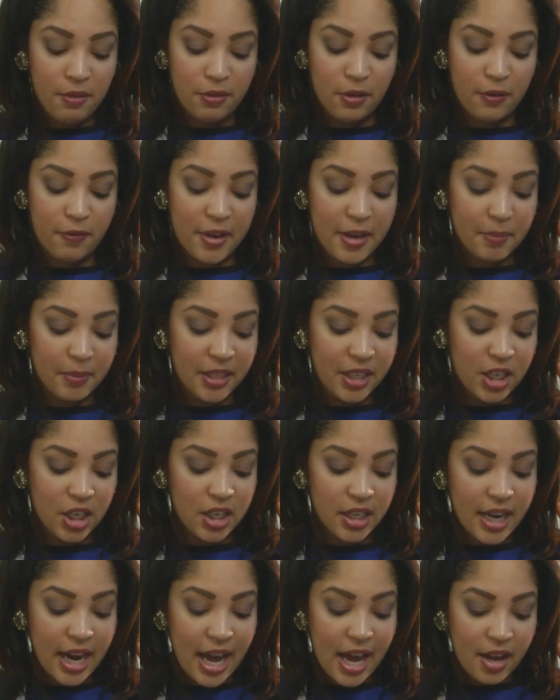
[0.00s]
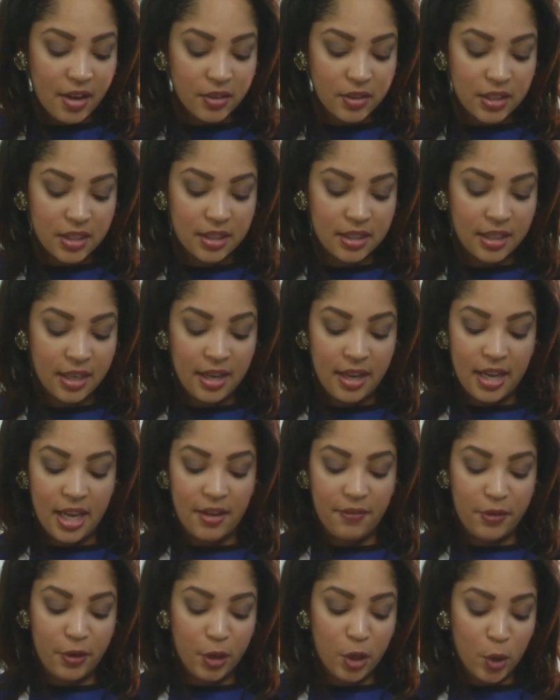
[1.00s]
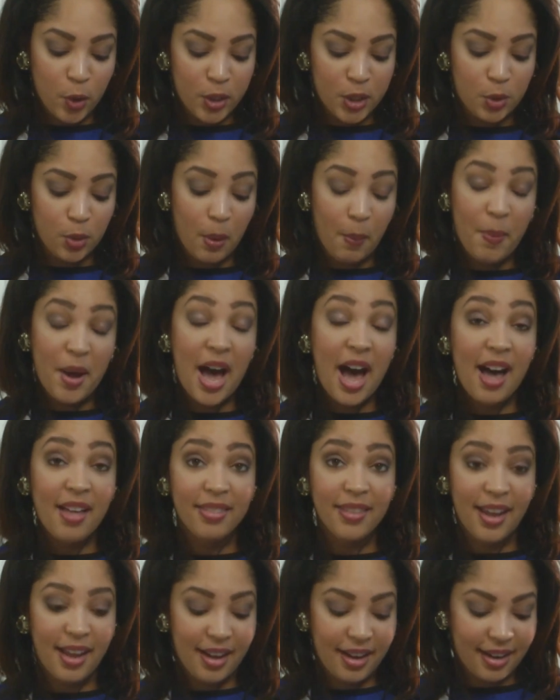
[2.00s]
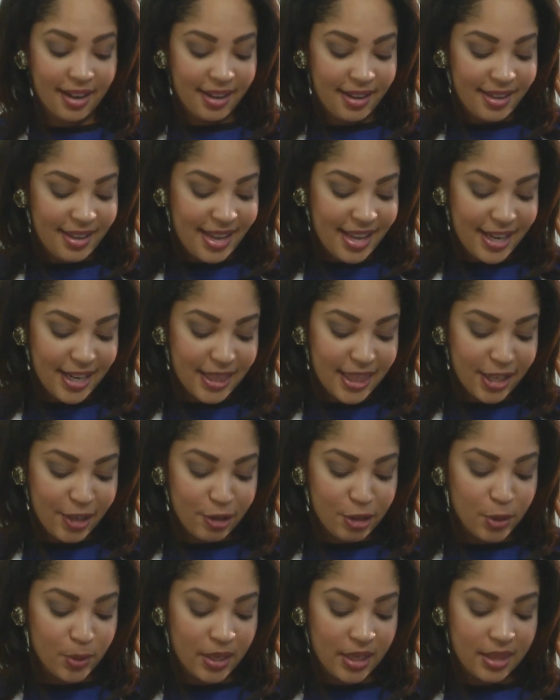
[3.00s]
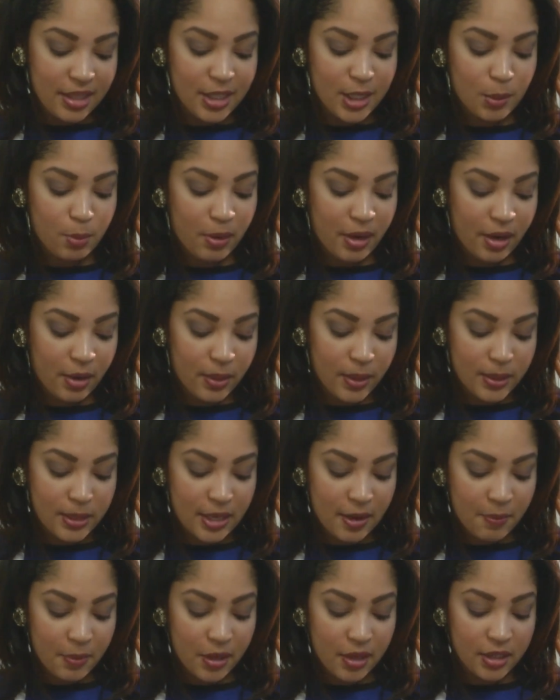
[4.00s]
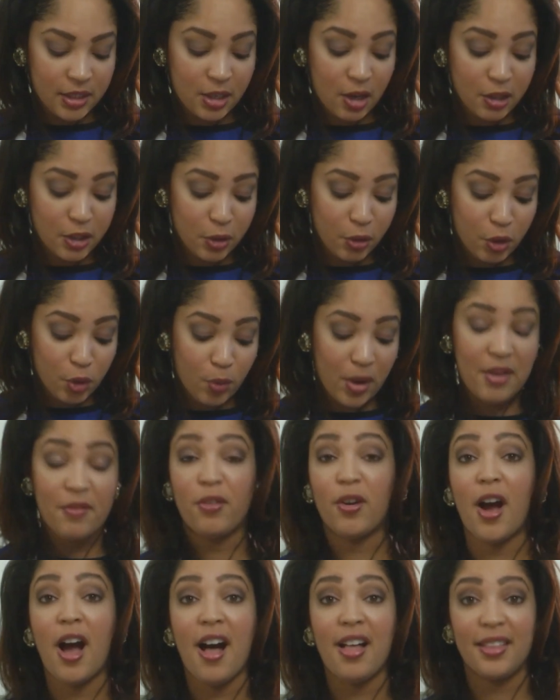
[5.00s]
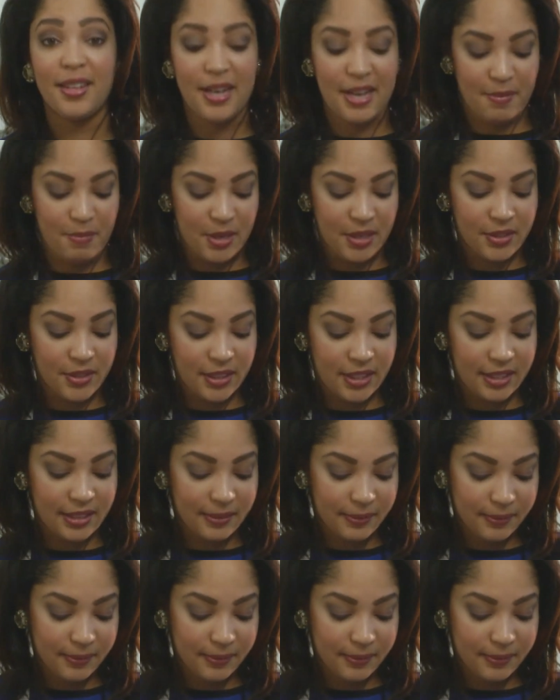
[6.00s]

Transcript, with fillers: for family cookouts, if you're going to a potluck, anything you're doing in the spring or the summer. It's also great for holiday meals.